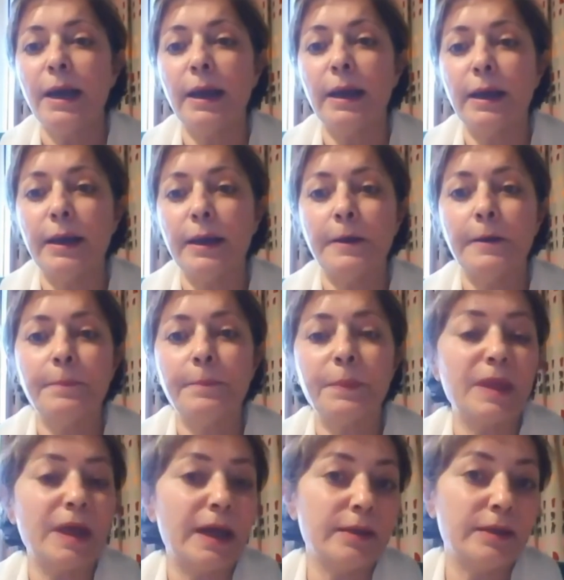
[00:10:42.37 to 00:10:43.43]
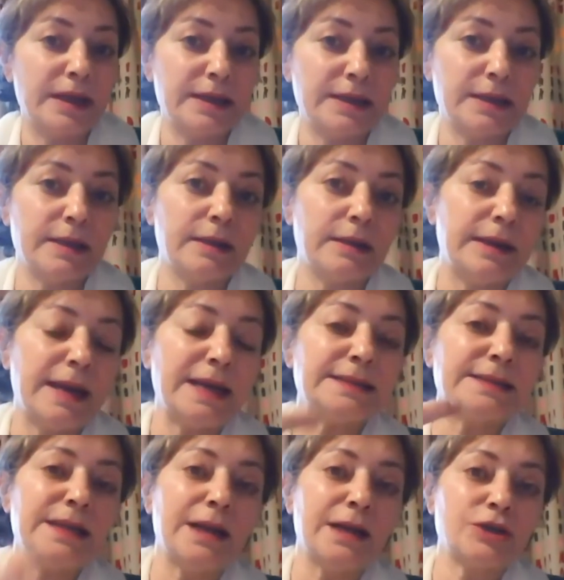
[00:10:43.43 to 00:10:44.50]
The
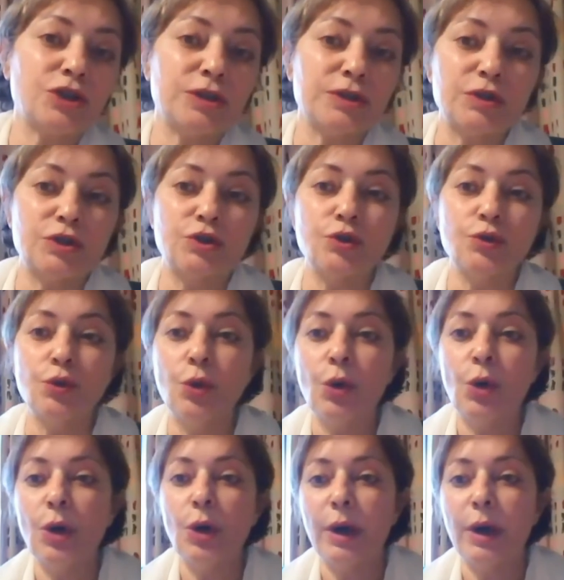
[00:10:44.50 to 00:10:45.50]
next elections due